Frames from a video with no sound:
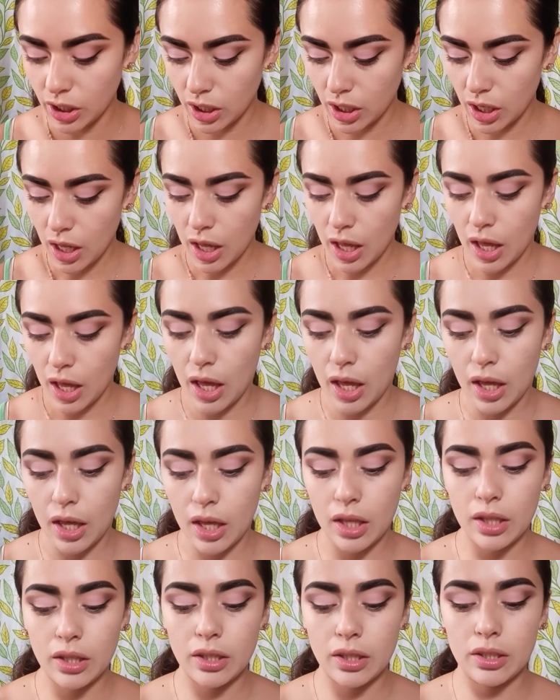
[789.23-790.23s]
and
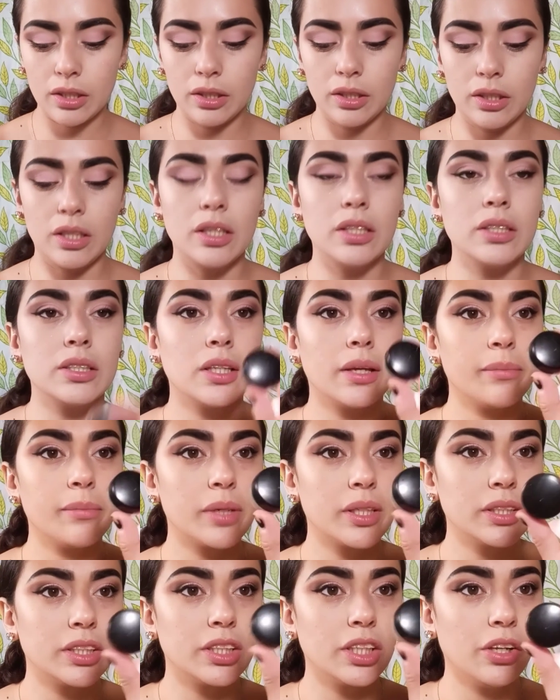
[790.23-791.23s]
the same
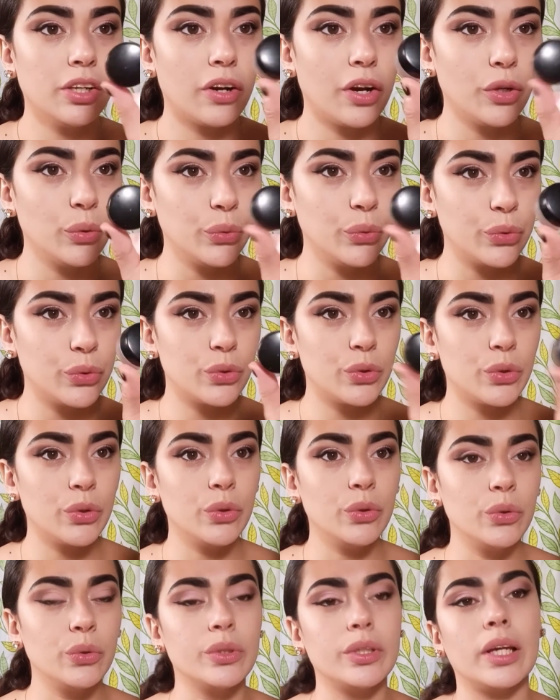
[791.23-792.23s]
concealer I used to use
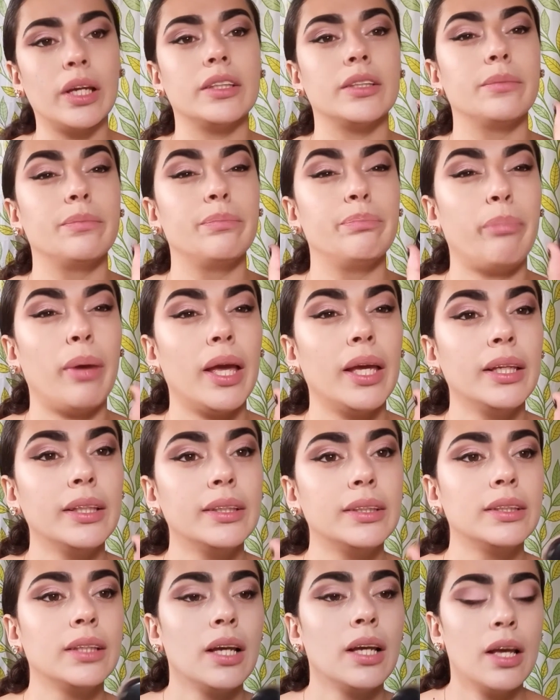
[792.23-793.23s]
as base,
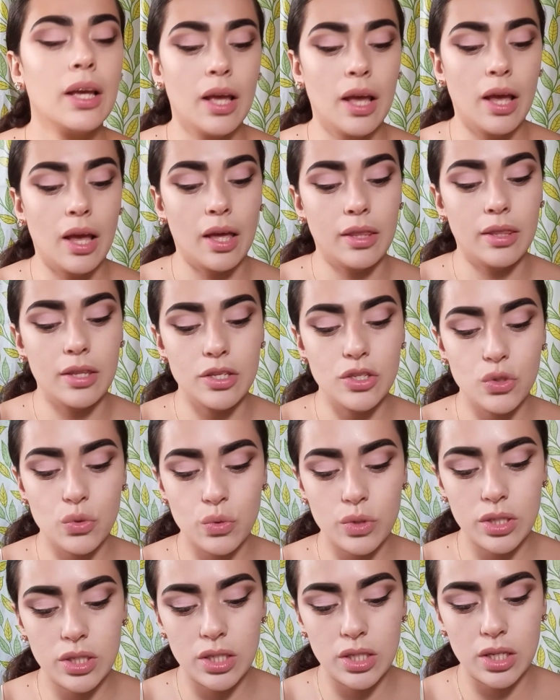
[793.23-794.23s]
and this one's the
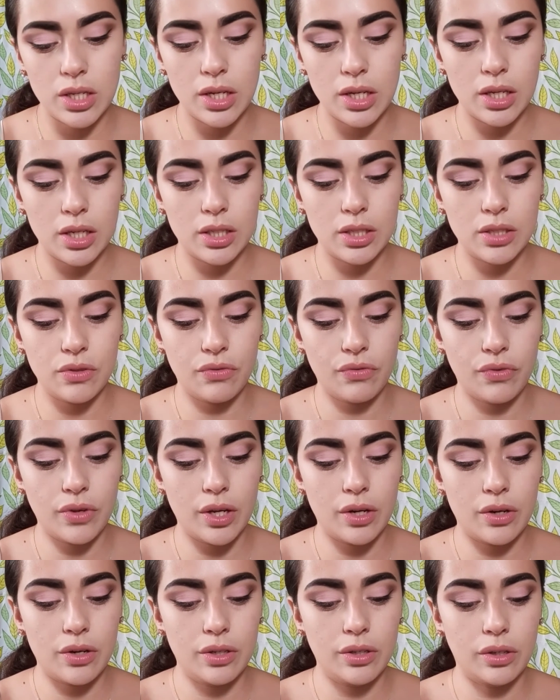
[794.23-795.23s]
NYX Fair
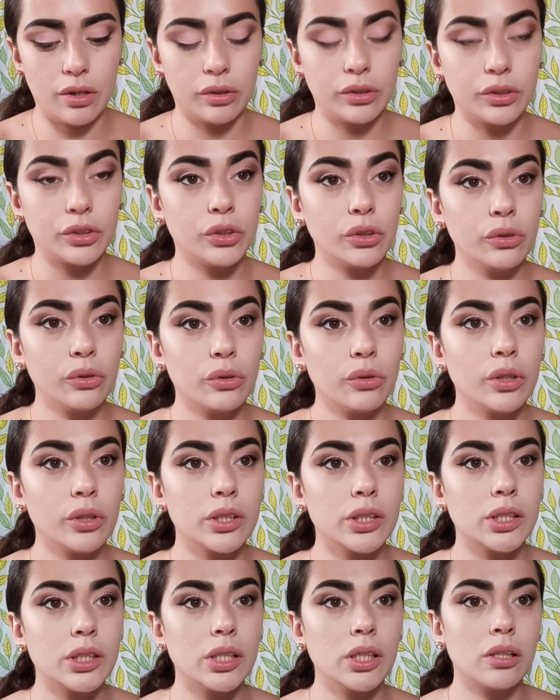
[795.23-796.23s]
Dark Circle
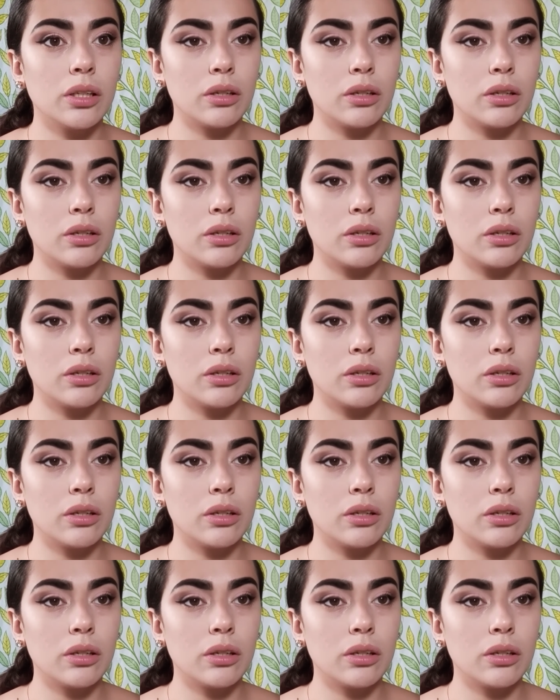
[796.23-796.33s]
Concealer,